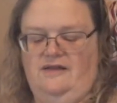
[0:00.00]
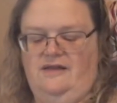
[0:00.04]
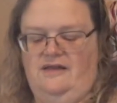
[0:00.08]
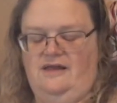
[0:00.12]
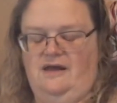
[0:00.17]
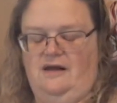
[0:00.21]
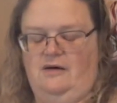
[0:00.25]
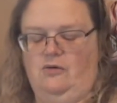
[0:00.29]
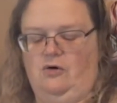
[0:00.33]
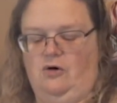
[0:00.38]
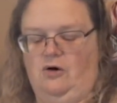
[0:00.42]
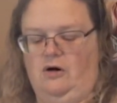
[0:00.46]

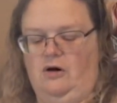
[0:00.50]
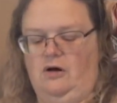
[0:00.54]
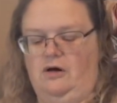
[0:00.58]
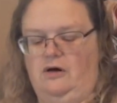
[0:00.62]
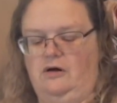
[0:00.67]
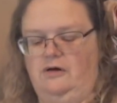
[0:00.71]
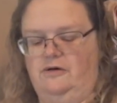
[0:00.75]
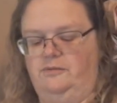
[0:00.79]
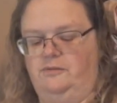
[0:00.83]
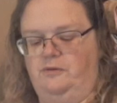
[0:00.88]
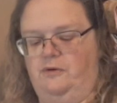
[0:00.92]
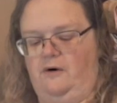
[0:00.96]
they were
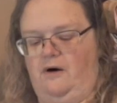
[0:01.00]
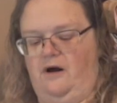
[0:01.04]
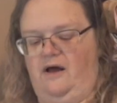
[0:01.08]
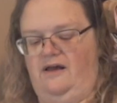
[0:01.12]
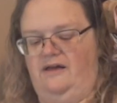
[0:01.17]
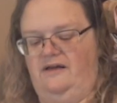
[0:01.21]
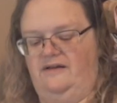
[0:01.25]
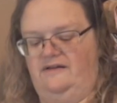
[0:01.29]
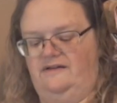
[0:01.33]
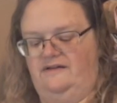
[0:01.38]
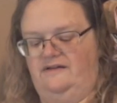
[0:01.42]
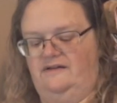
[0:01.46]
good
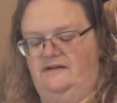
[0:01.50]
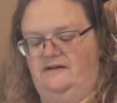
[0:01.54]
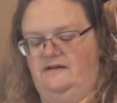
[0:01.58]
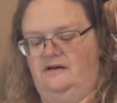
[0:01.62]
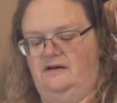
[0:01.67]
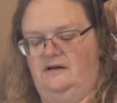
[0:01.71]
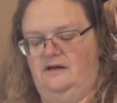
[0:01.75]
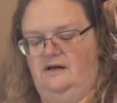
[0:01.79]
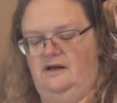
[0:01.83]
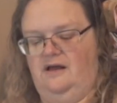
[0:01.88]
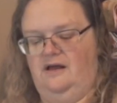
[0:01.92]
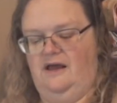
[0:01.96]
price,
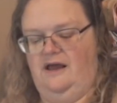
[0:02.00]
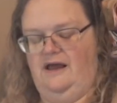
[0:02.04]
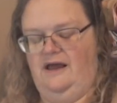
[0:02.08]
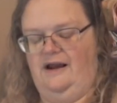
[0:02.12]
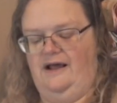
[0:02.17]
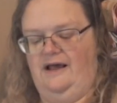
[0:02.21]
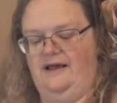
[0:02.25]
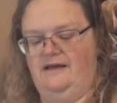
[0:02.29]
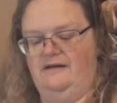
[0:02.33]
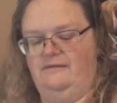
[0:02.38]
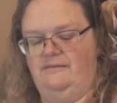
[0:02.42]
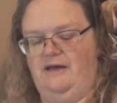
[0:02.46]
and
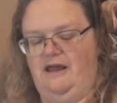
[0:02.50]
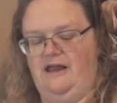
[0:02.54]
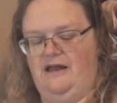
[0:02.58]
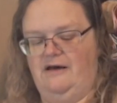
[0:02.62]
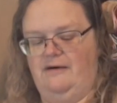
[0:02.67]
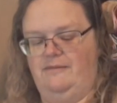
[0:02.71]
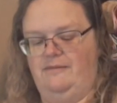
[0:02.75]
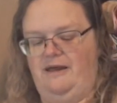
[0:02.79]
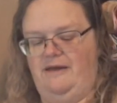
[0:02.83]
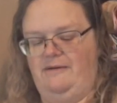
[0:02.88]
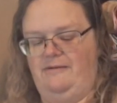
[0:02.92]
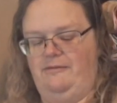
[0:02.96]
I could make
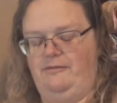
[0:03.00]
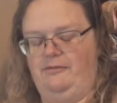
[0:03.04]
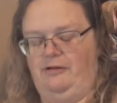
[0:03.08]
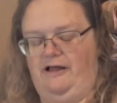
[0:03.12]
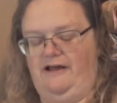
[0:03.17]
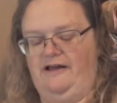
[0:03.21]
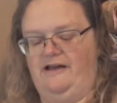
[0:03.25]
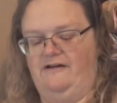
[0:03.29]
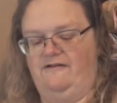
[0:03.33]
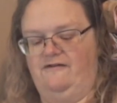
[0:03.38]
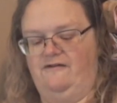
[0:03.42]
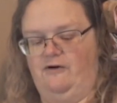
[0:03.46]
a baby
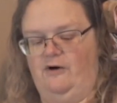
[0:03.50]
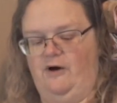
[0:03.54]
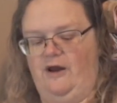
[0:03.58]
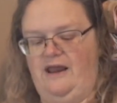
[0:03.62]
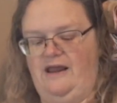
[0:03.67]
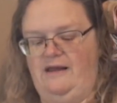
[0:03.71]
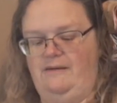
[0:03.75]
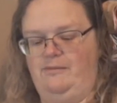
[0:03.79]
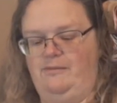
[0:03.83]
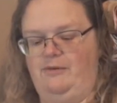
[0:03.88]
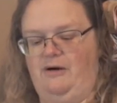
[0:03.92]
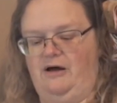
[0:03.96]
blanket for
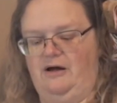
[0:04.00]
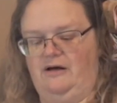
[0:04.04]
$8.